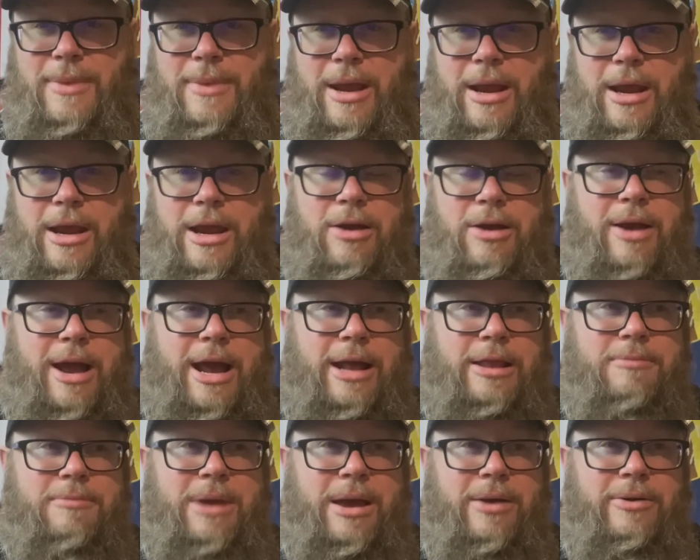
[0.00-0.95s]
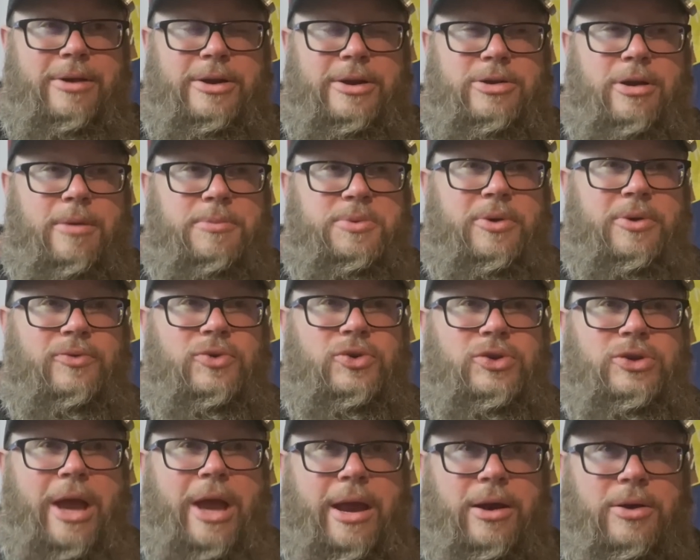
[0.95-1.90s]
here at the mountain in terms of
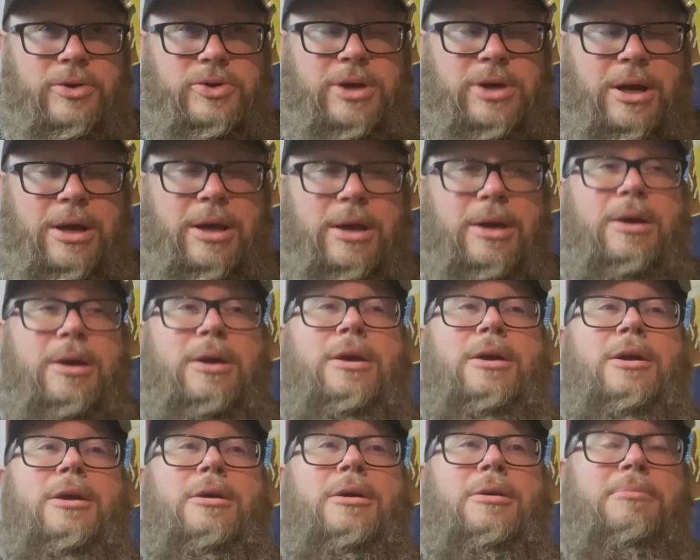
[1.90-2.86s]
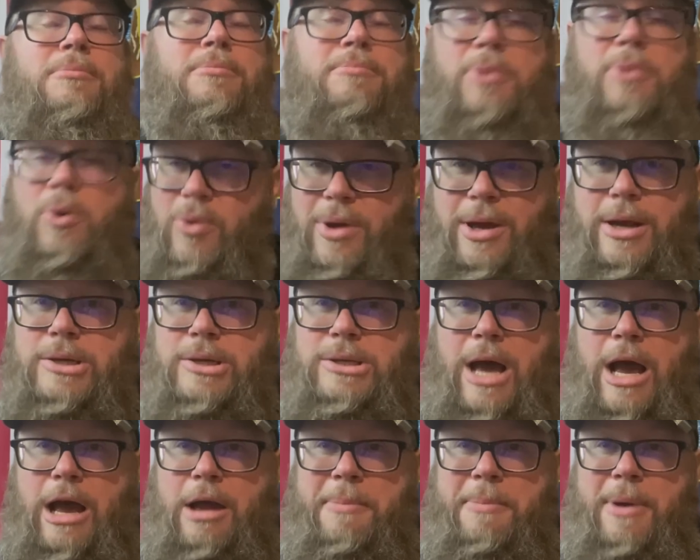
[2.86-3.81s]
sales, but we're going to
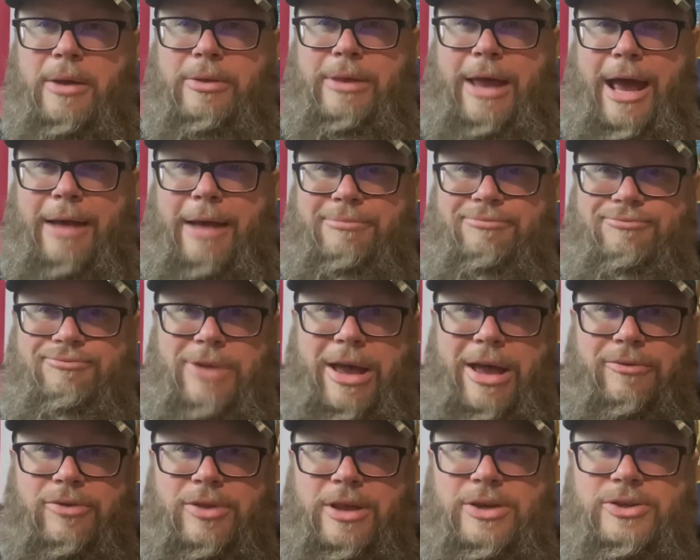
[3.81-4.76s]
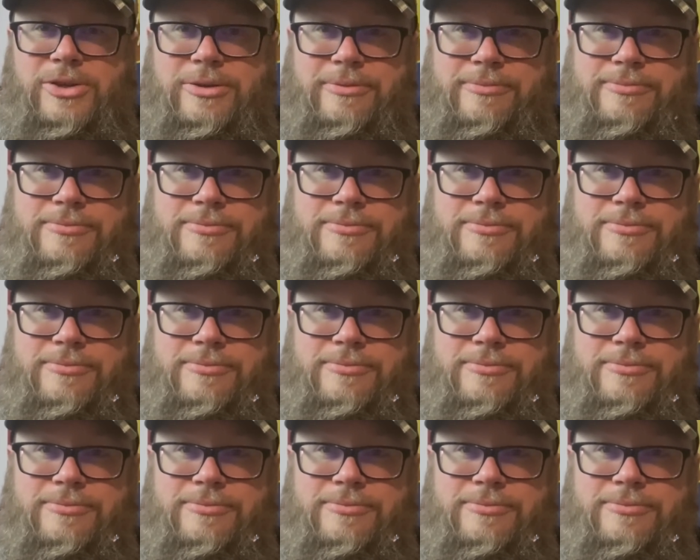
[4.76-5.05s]
talk about that after this.